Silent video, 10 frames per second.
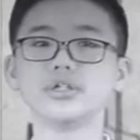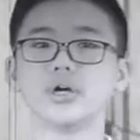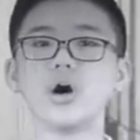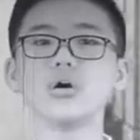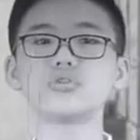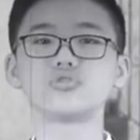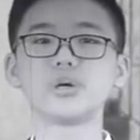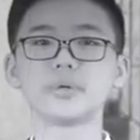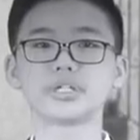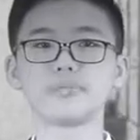The oil
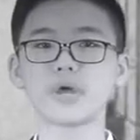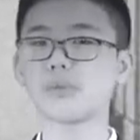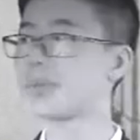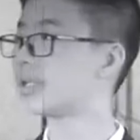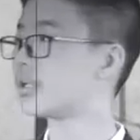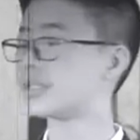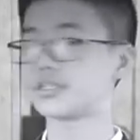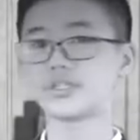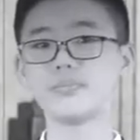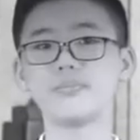drop experiment is
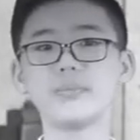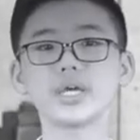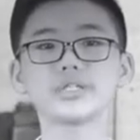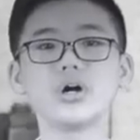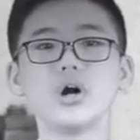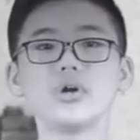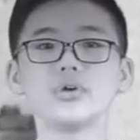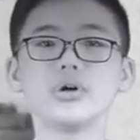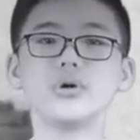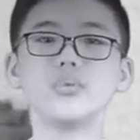to make the
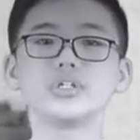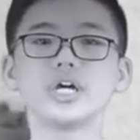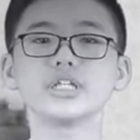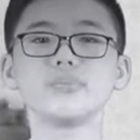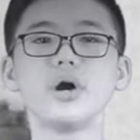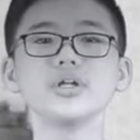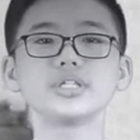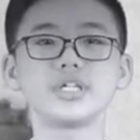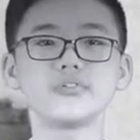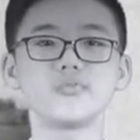oil, which has
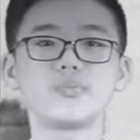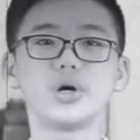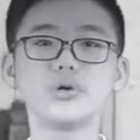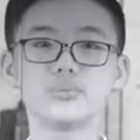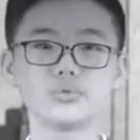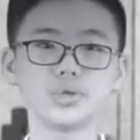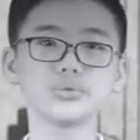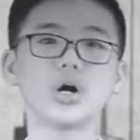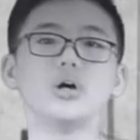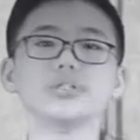positive pro
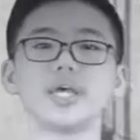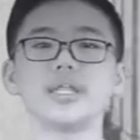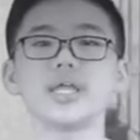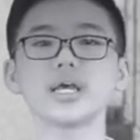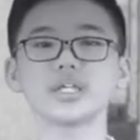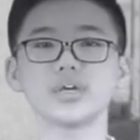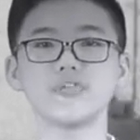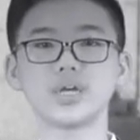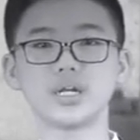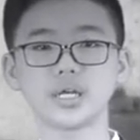protons and negative
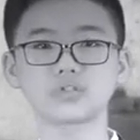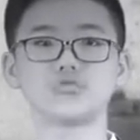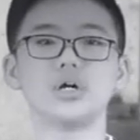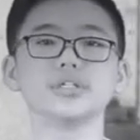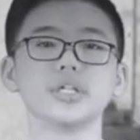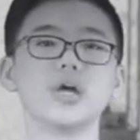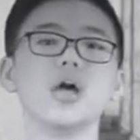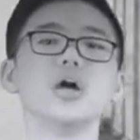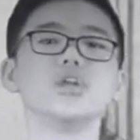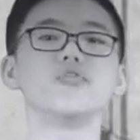electrons,
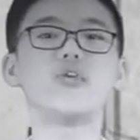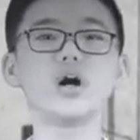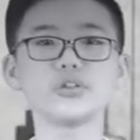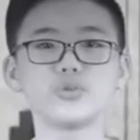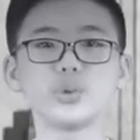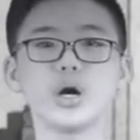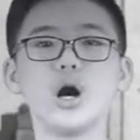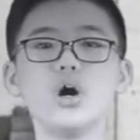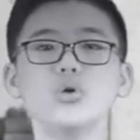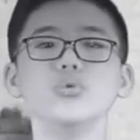to fall through a
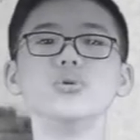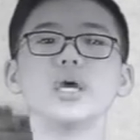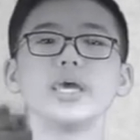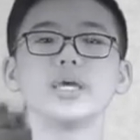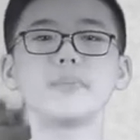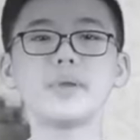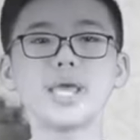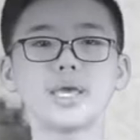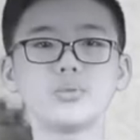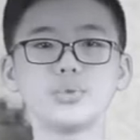hole in the
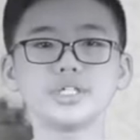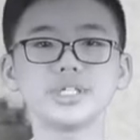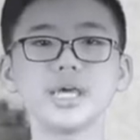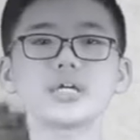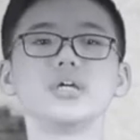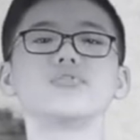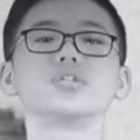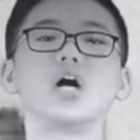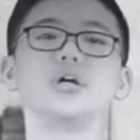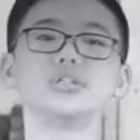plate with negative
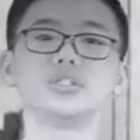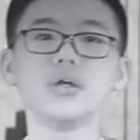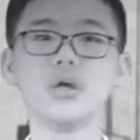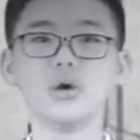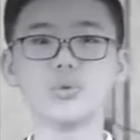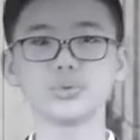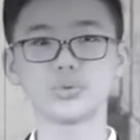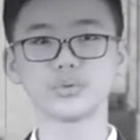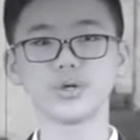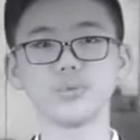charge, which,
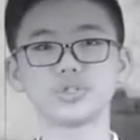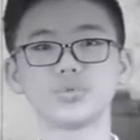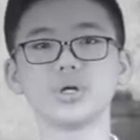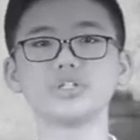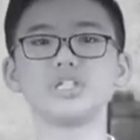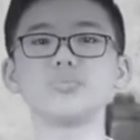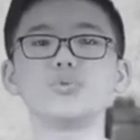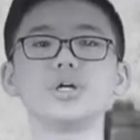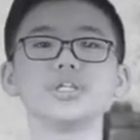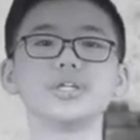uh, which will
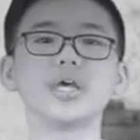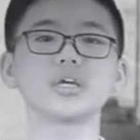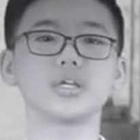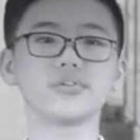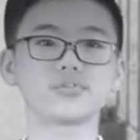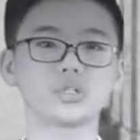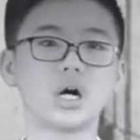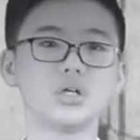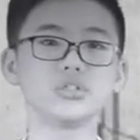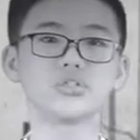separate the negative
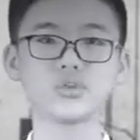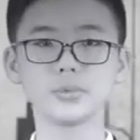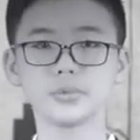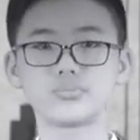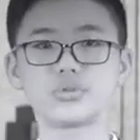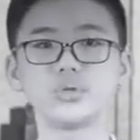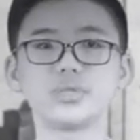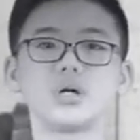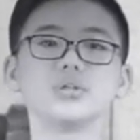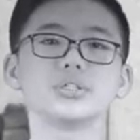charge from the
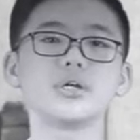protons.